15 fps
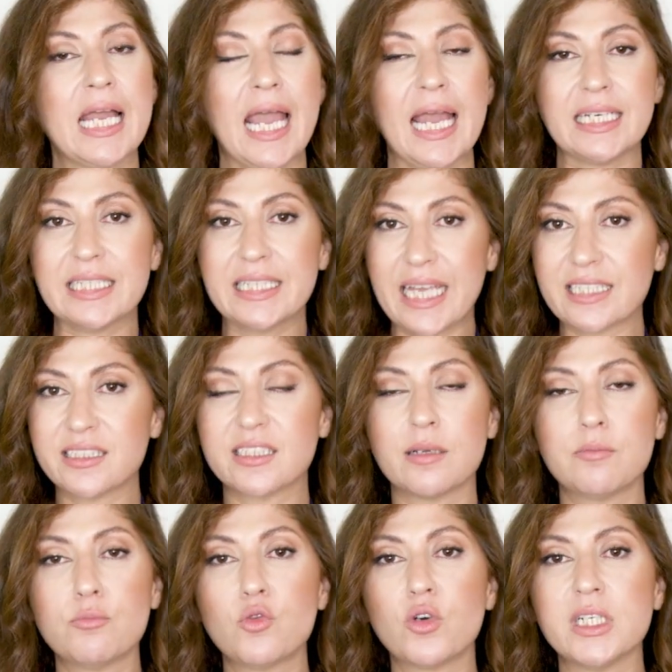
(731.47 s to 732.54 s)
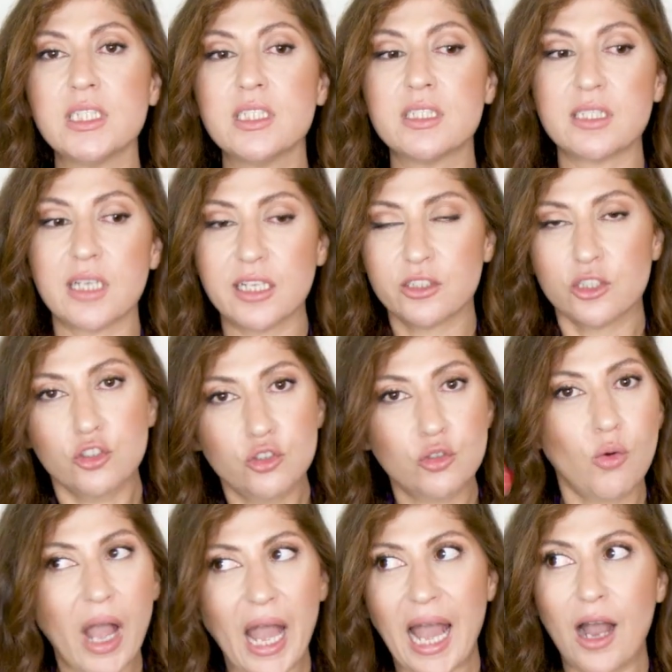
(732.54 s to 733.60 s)
and get some more insight
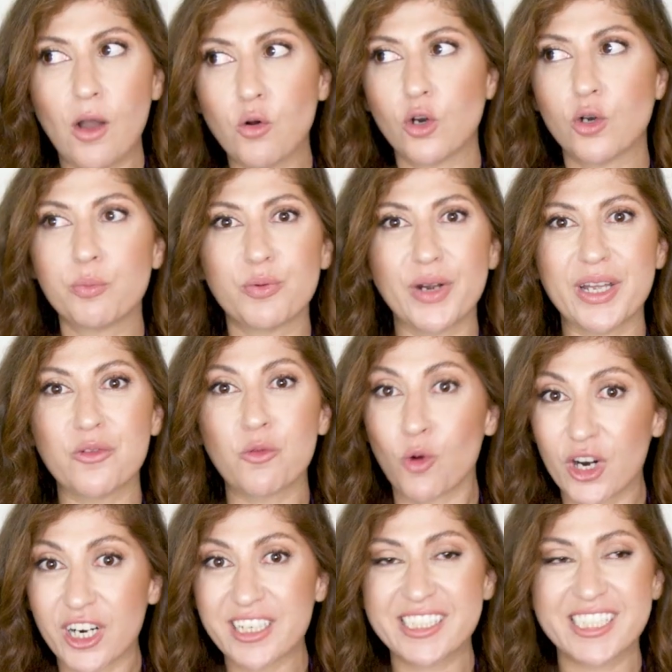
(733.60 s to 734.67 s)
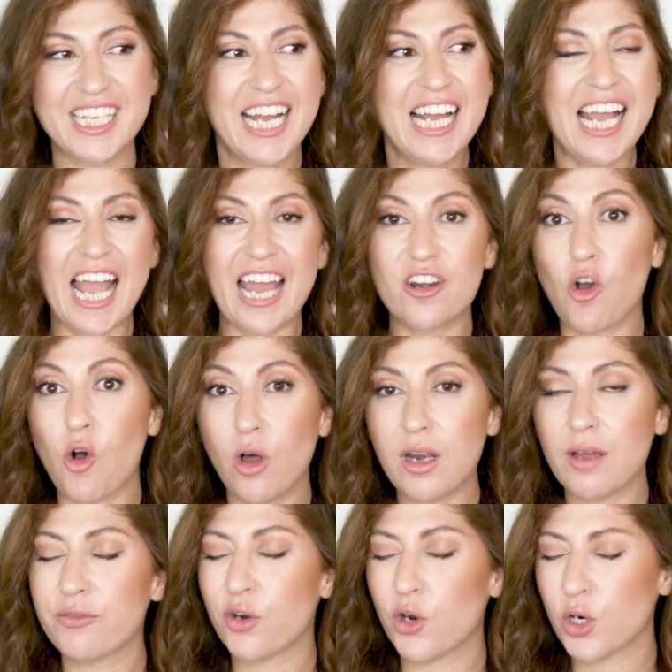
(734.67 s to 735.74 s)
into how her brain works and all
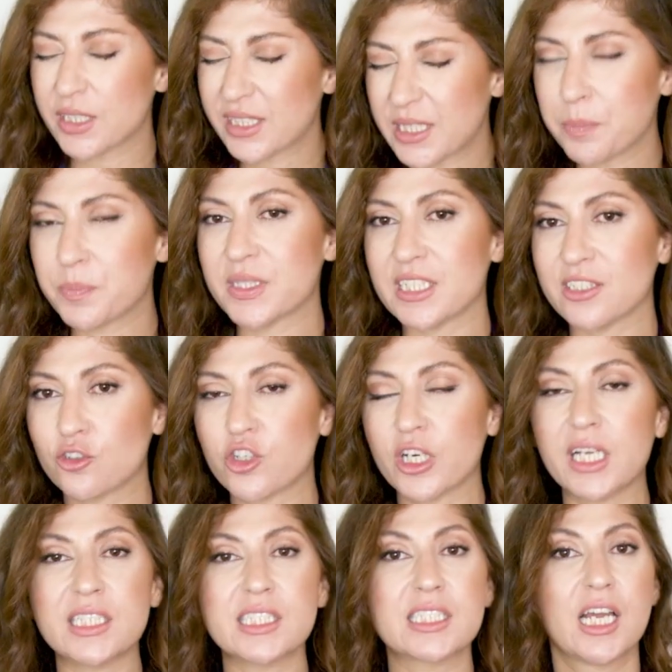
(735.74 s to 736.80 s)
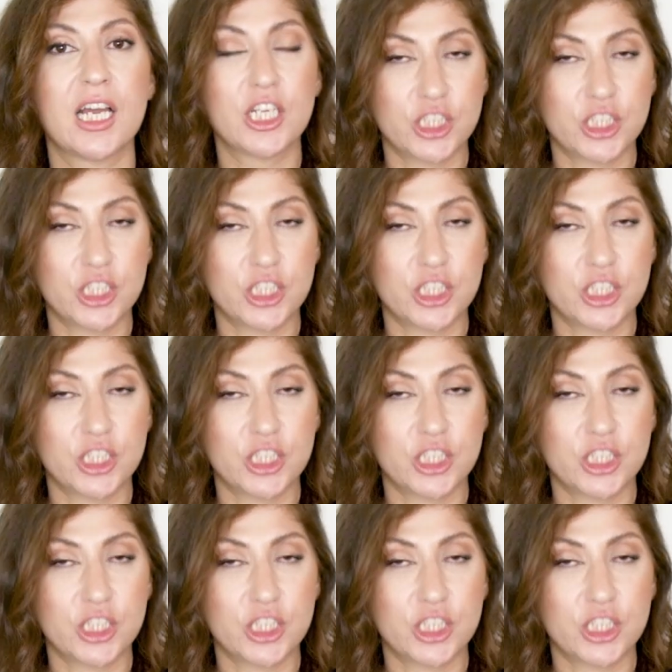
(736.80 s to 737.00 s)
of her tips and tricks.